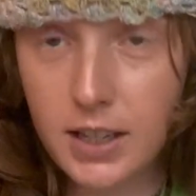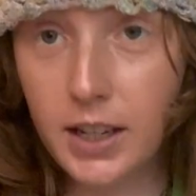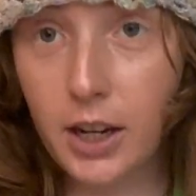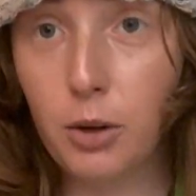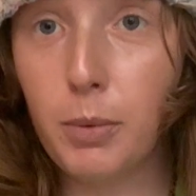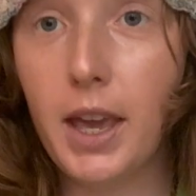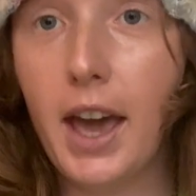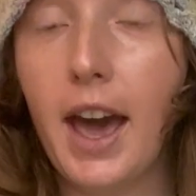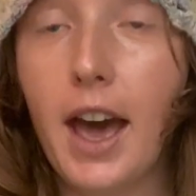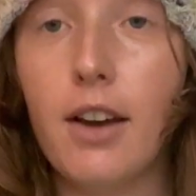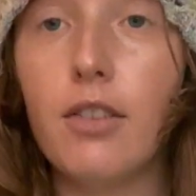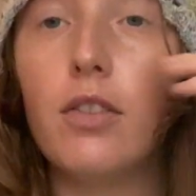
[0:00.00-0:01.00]
here we
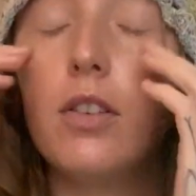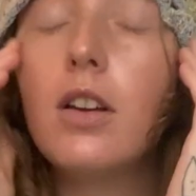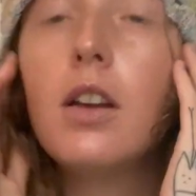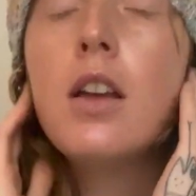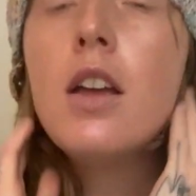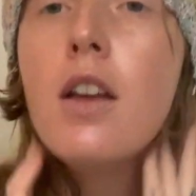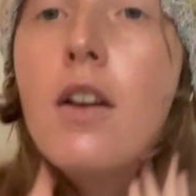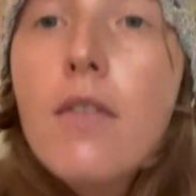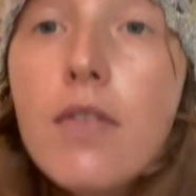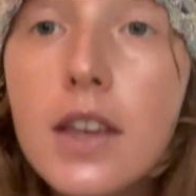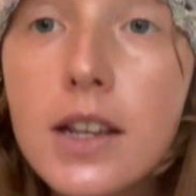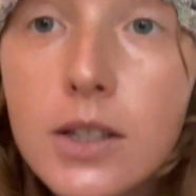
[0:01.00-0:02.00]
have
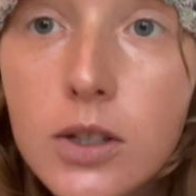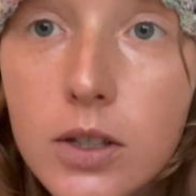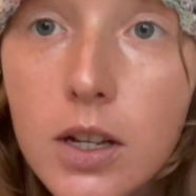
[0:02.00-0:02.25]
this